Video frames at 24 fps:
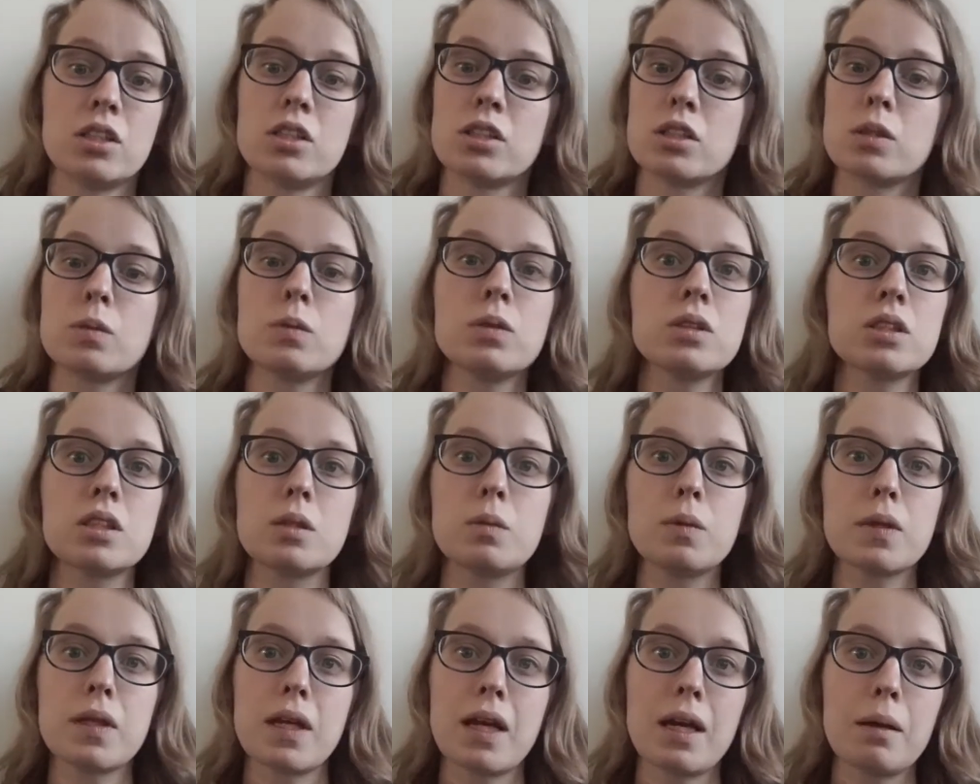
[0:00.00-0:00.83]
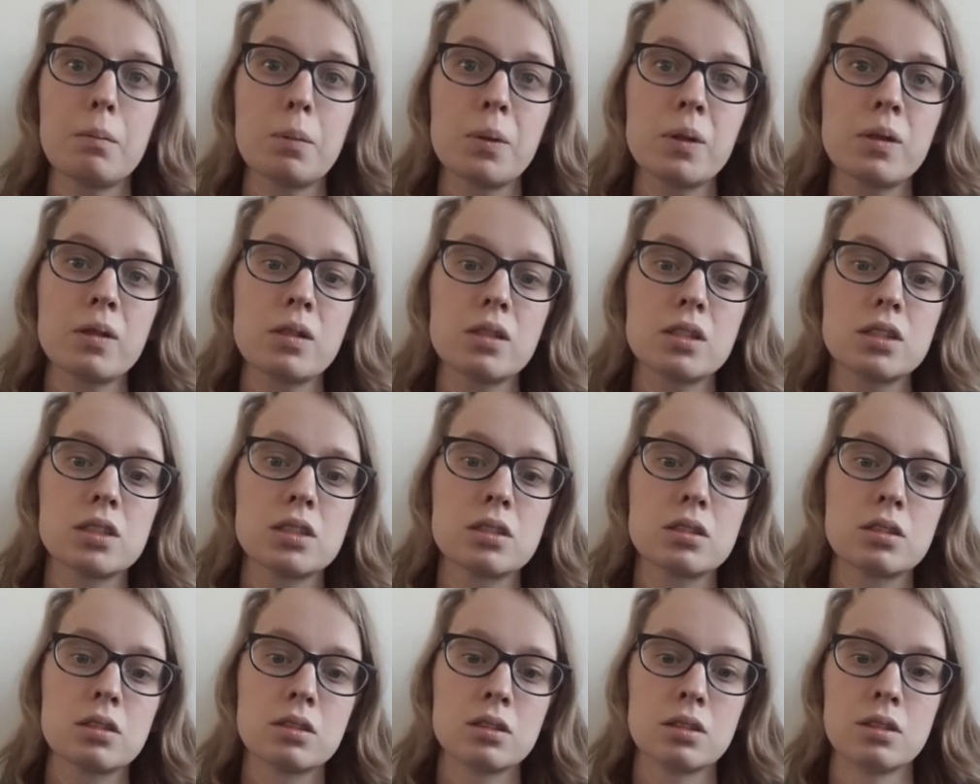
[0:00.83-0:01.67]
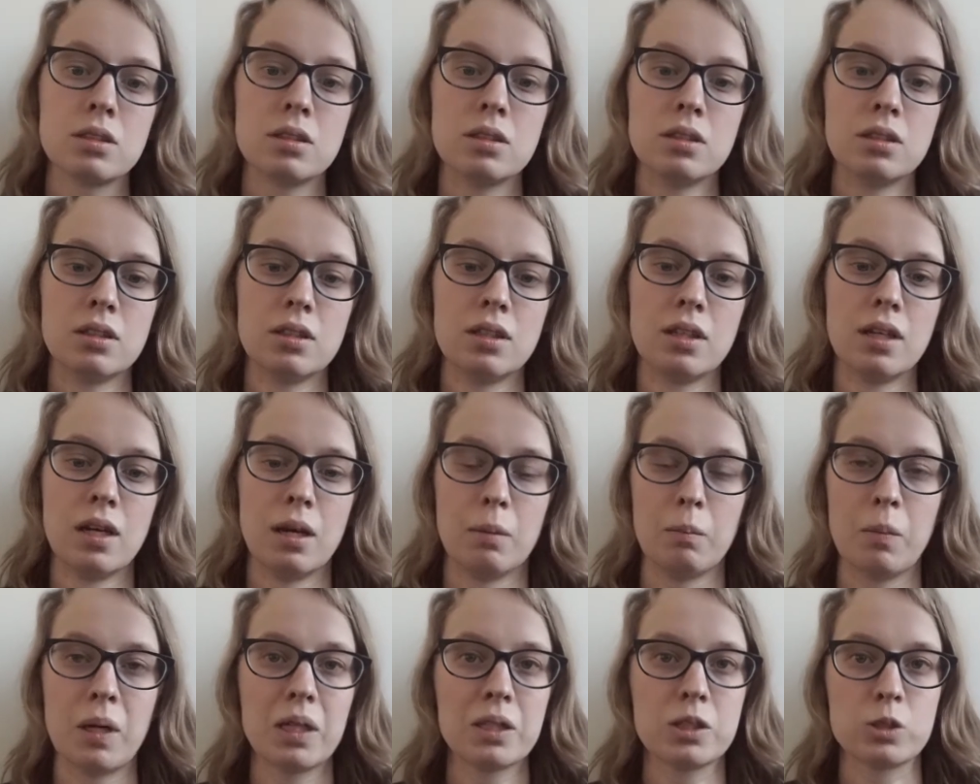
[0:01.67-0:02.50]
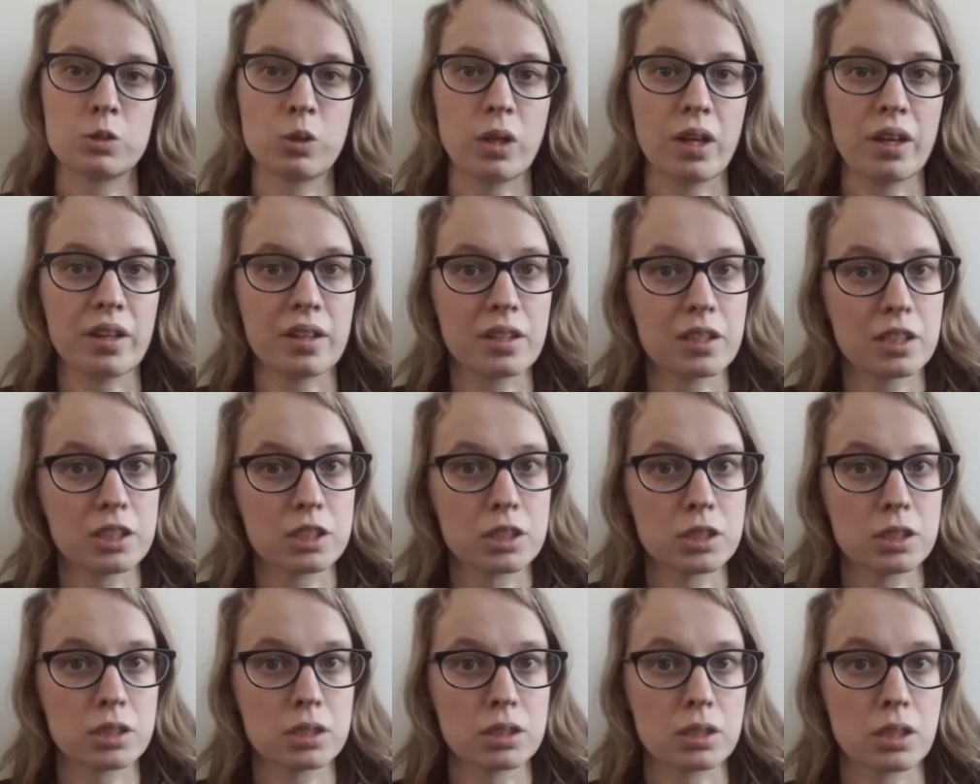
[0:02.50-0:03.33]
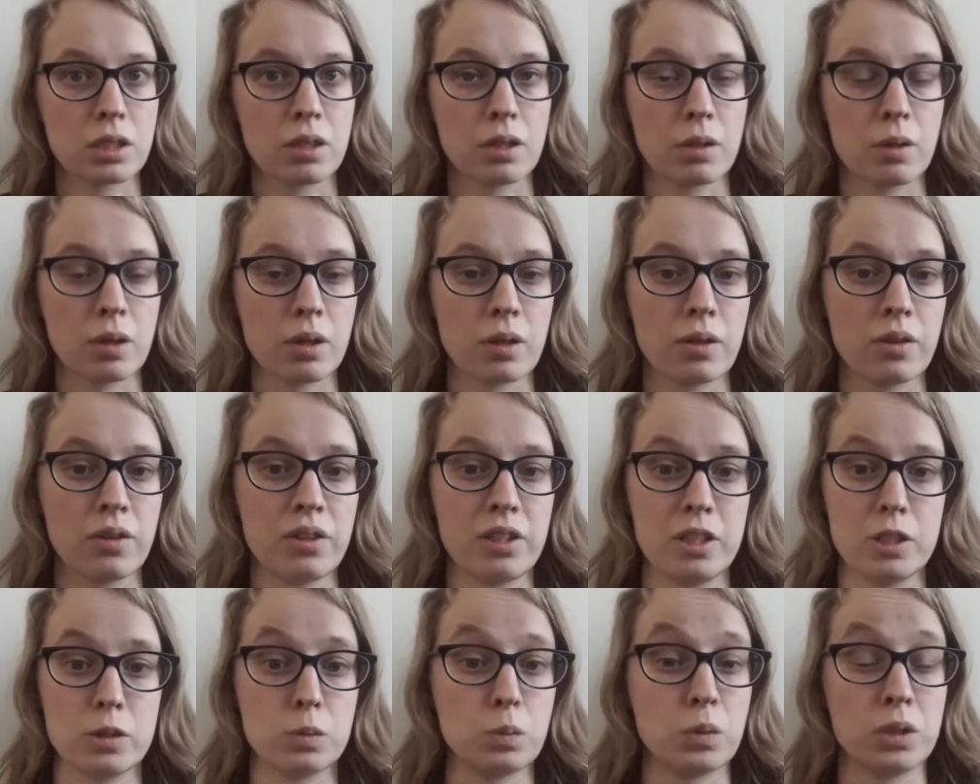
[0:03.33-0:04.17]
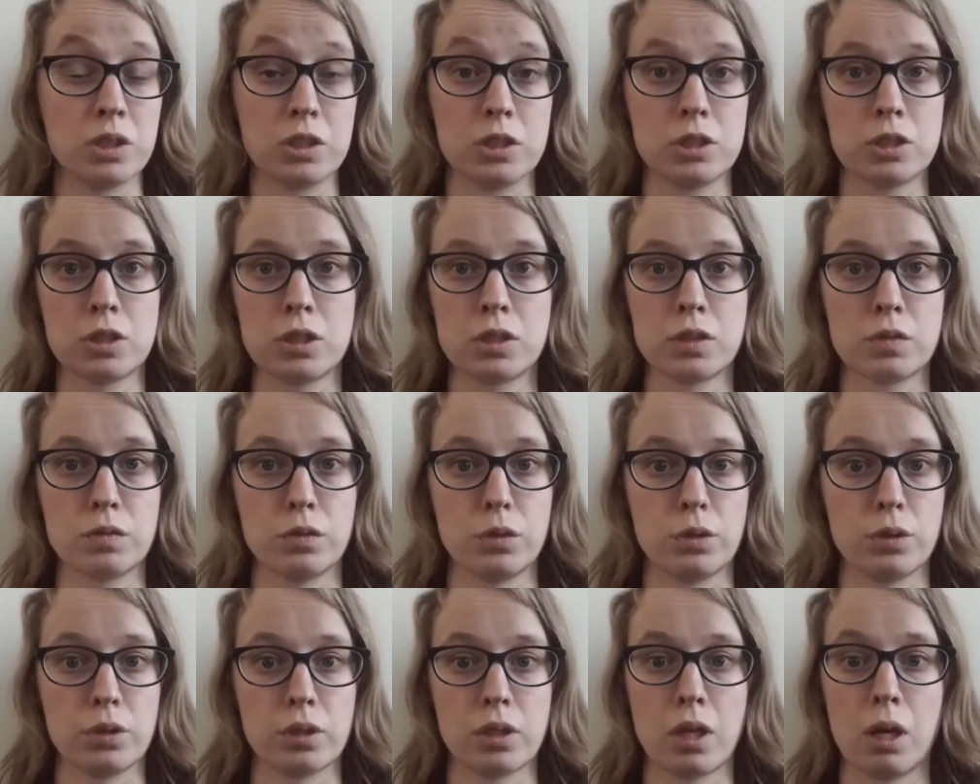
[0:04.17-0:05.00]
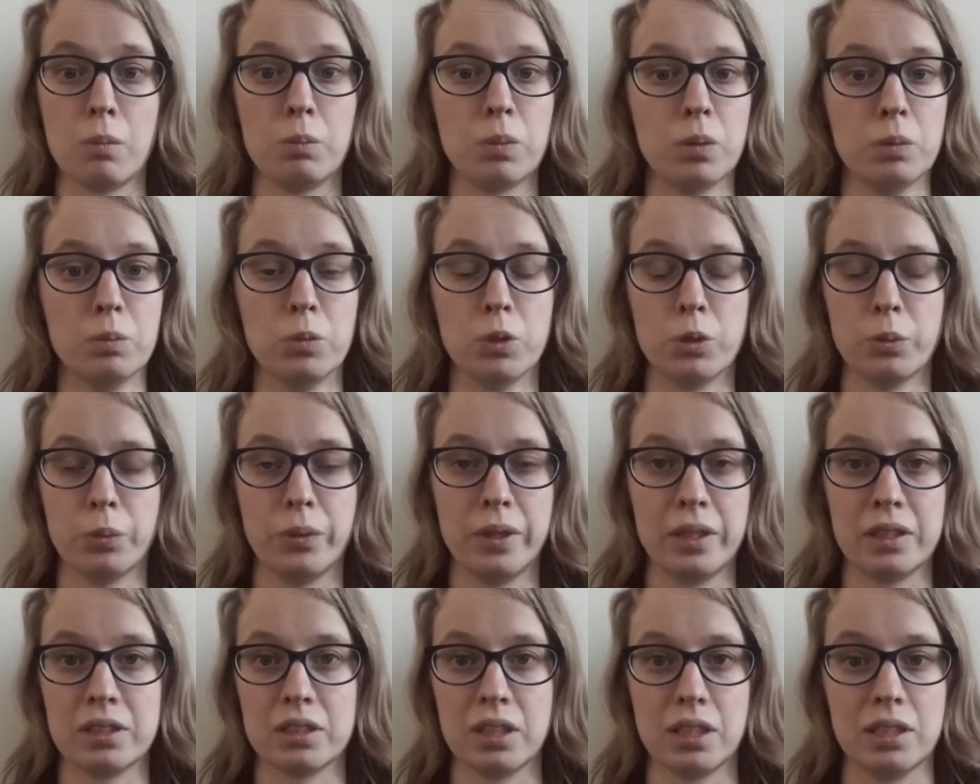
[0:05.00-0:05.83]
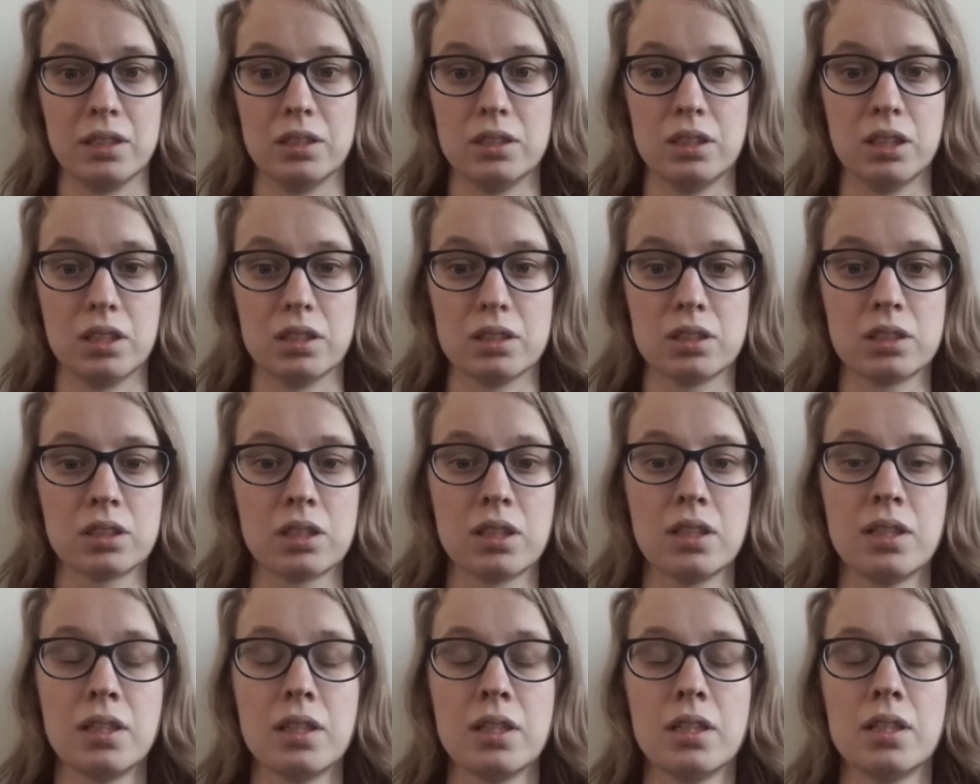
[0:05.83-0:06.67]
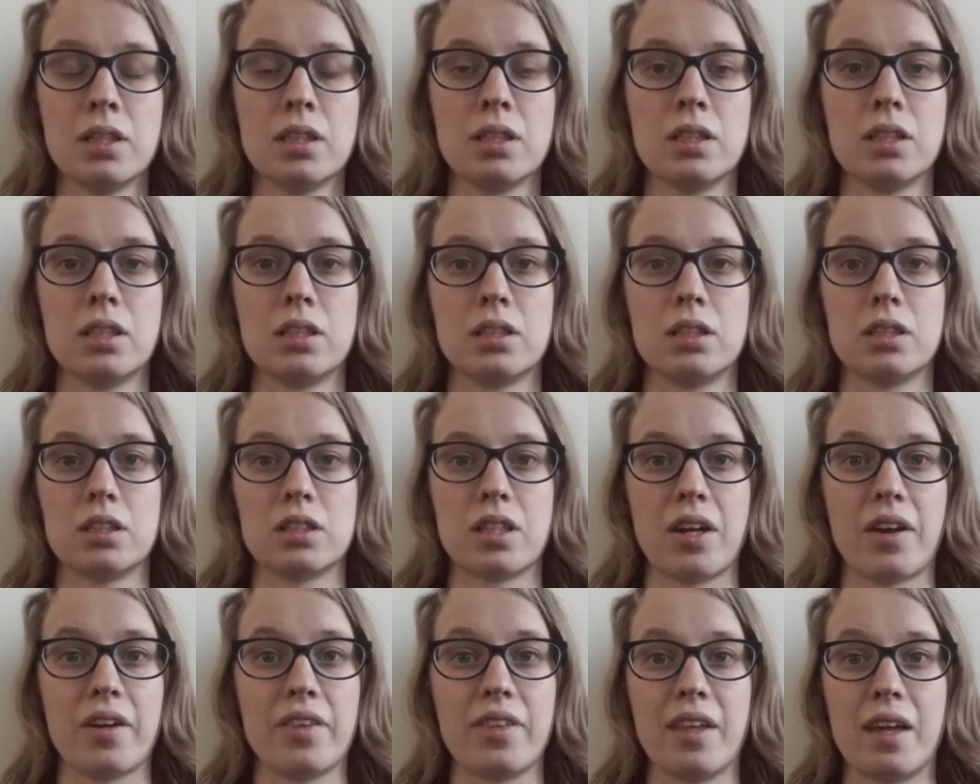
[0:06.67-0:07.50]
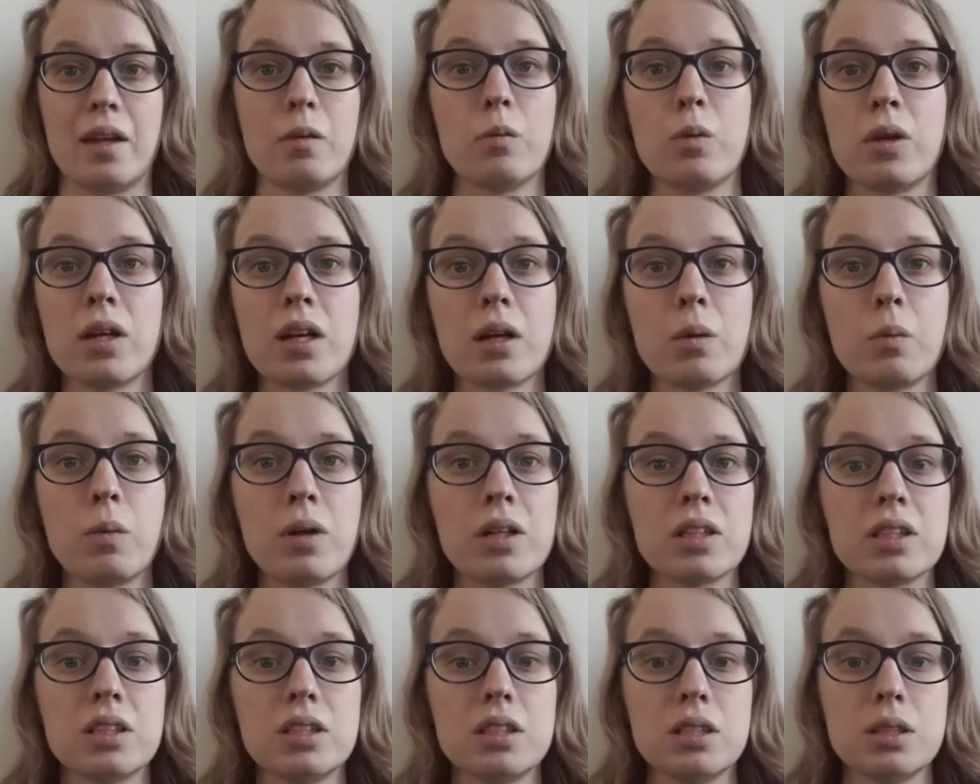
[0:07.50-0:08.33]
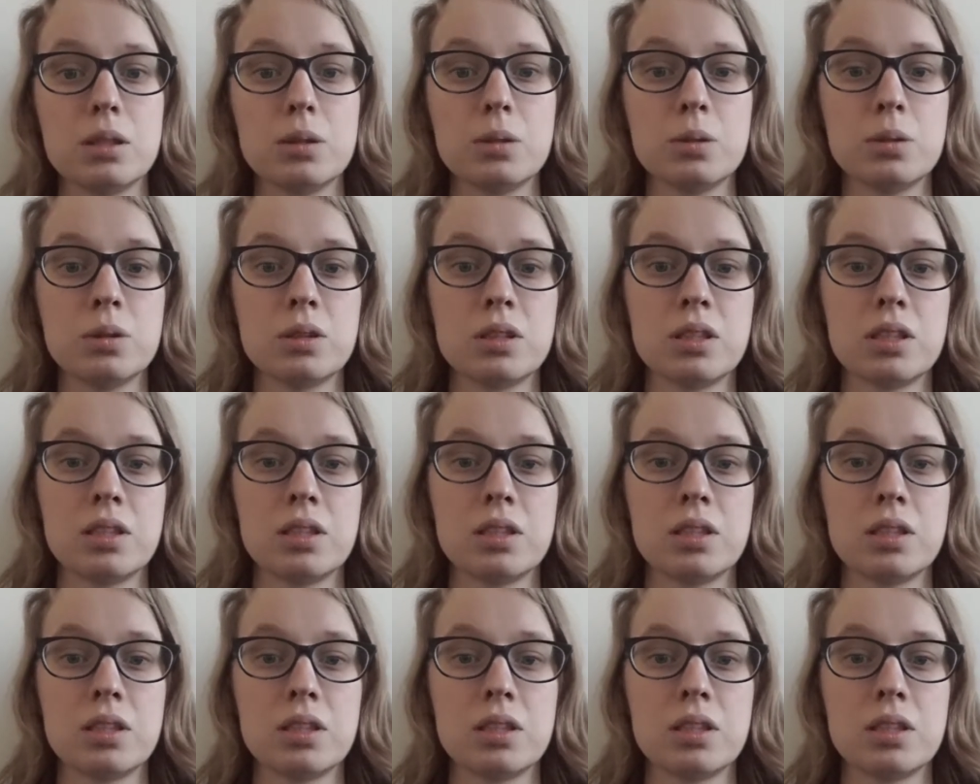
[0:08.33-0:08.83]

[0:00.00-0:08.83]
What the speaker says: So we'll see what happens. Might try these ones for a couple more weeks and just decide then what I want to do.